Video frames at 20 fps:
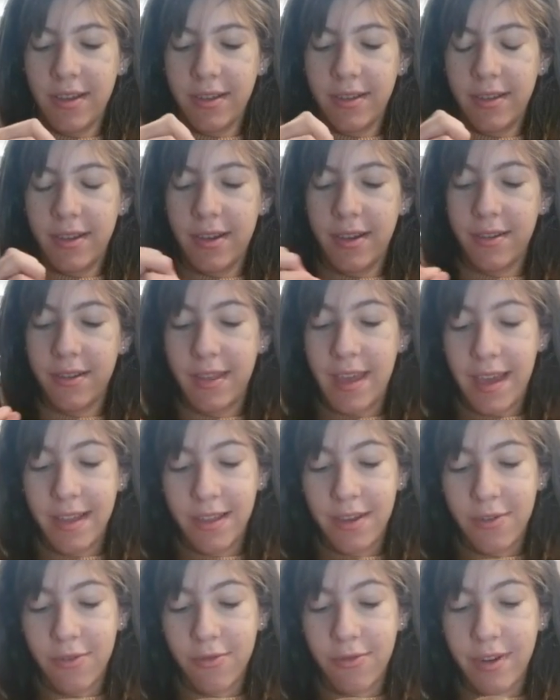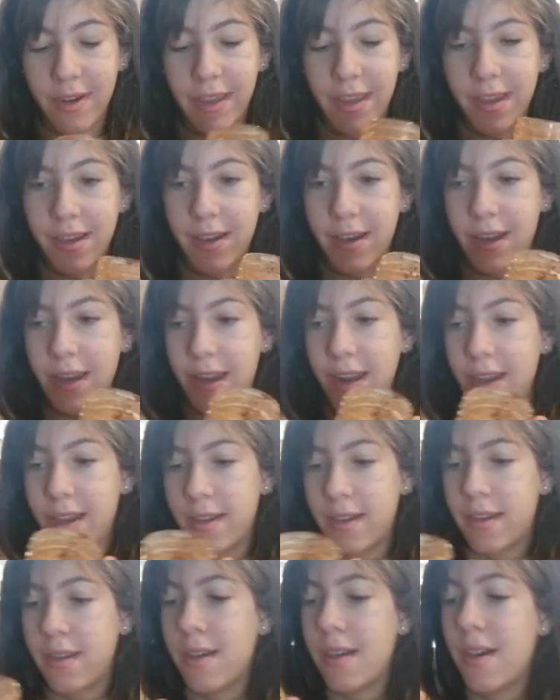So they look really good.
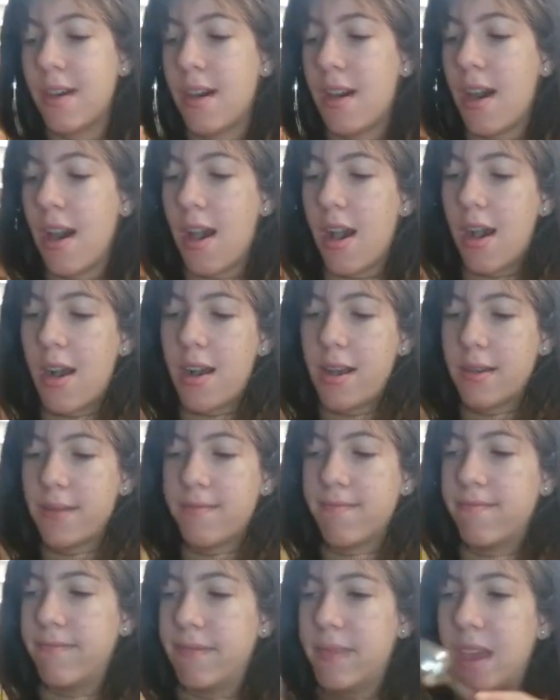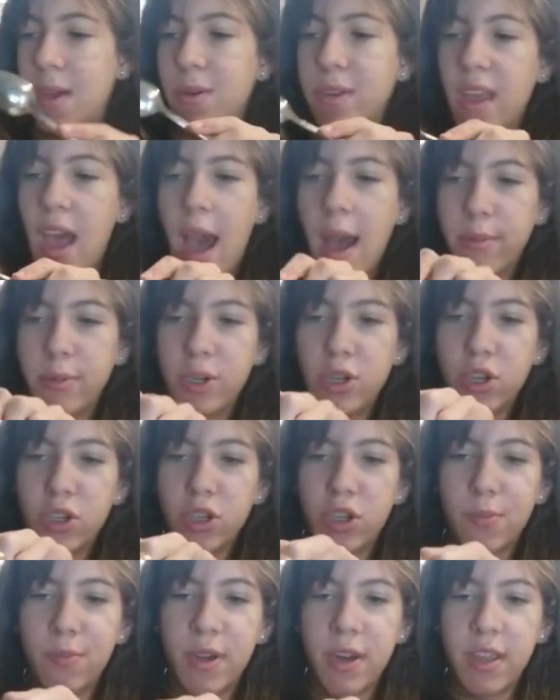It was optional
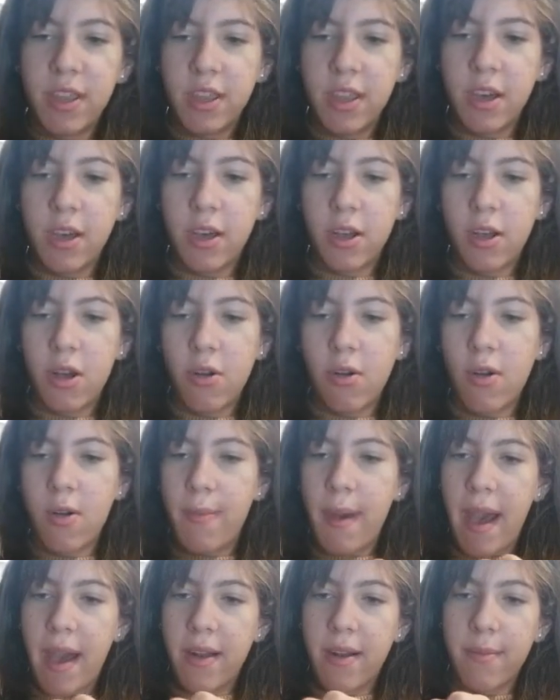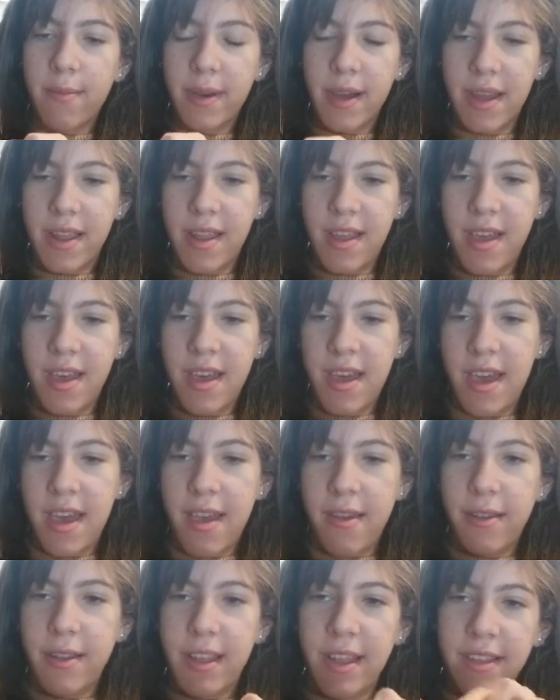to put in the cocoa powder, but
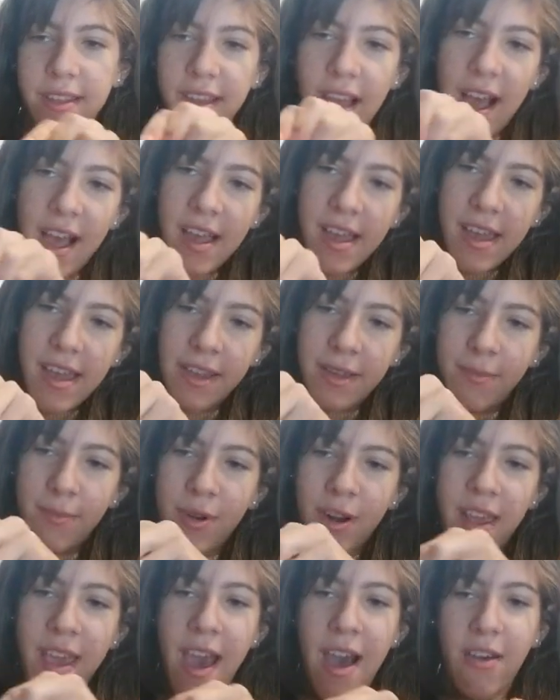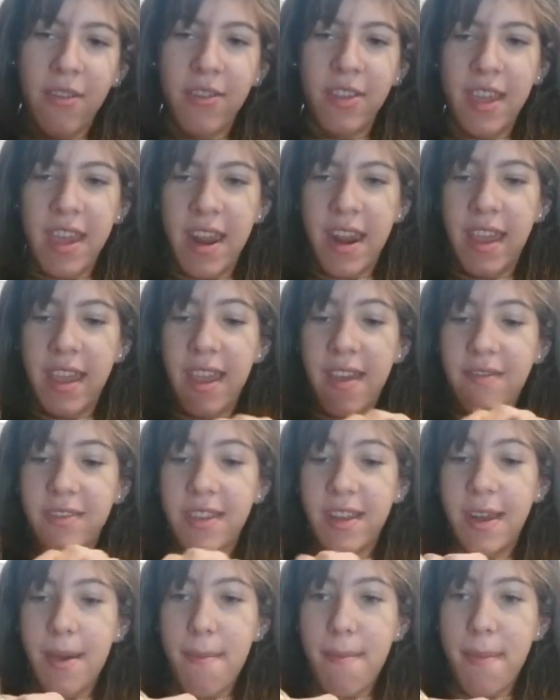it's pretty healthy and it gives
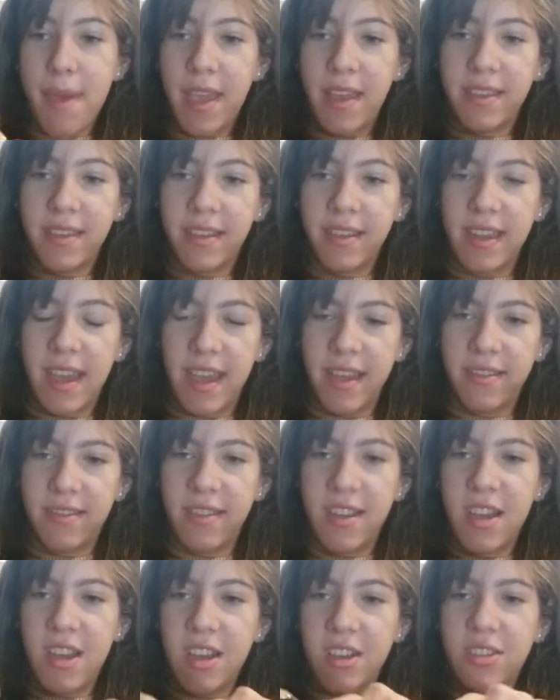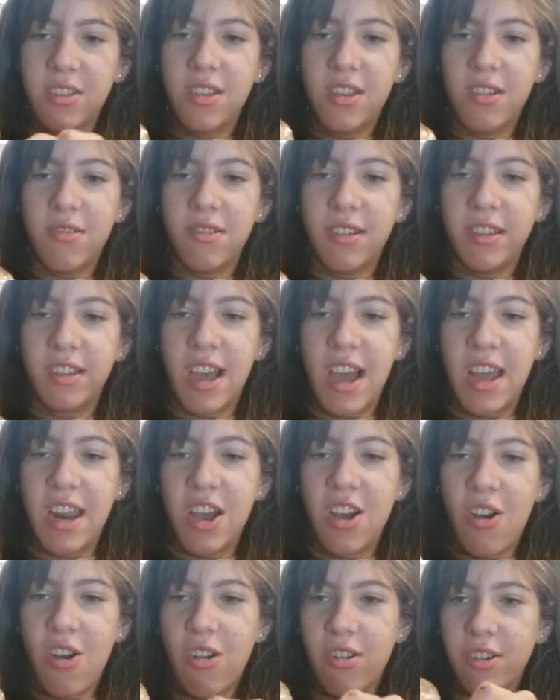it amazing taste. So it's kind
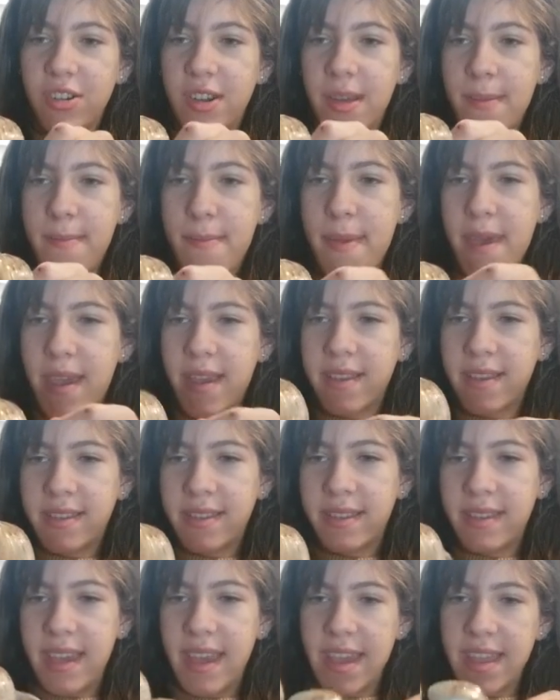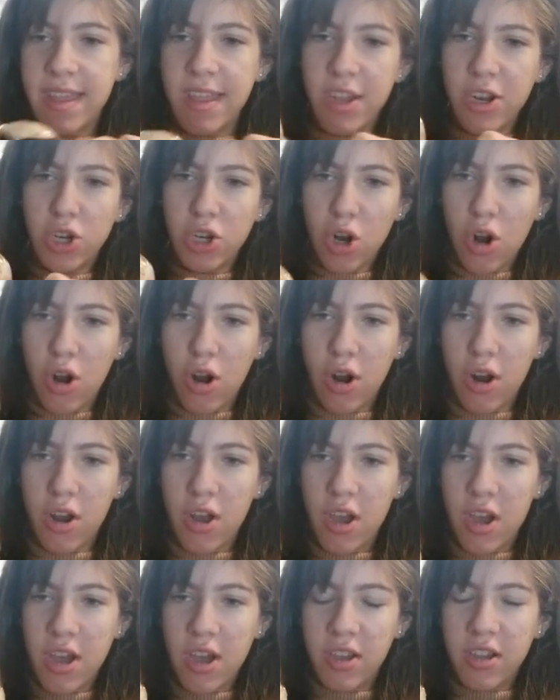of hard to mix in the jar,
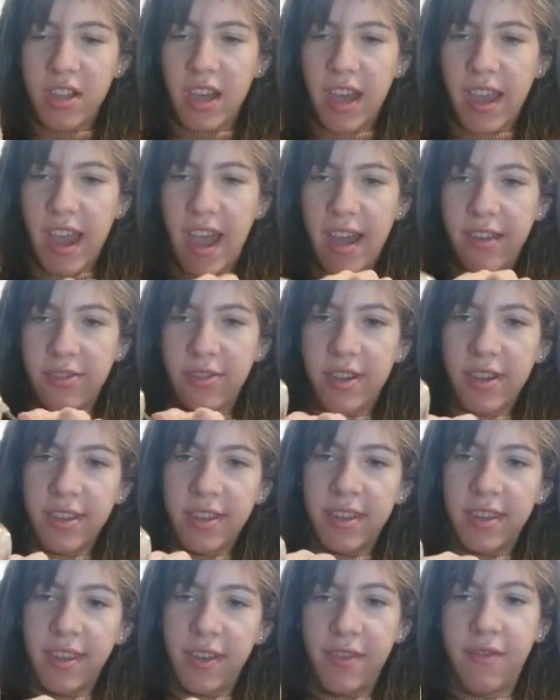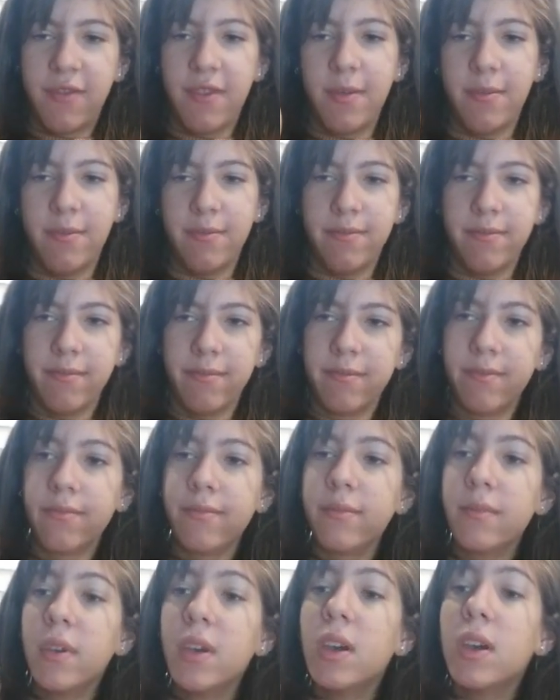like as you can see from
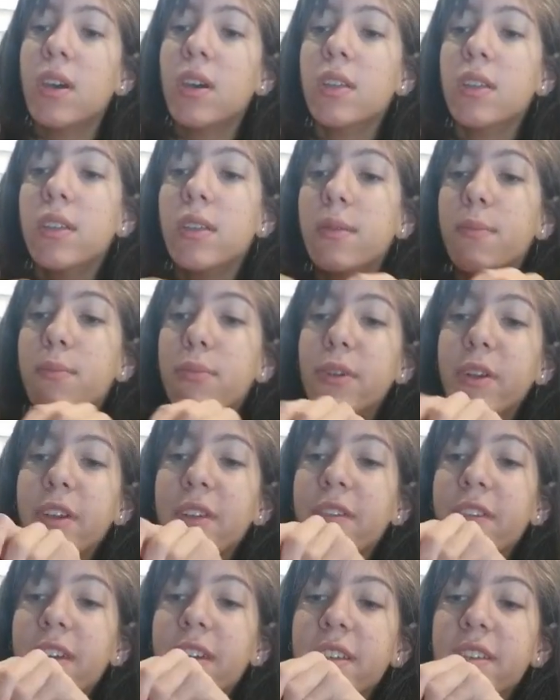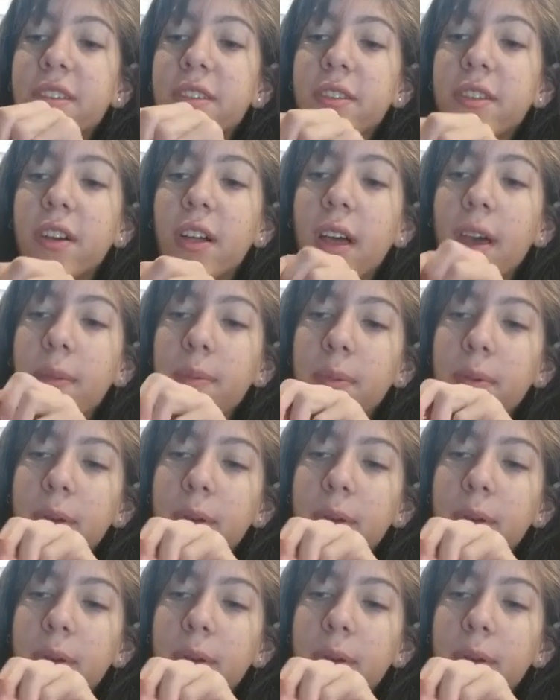the previous clip.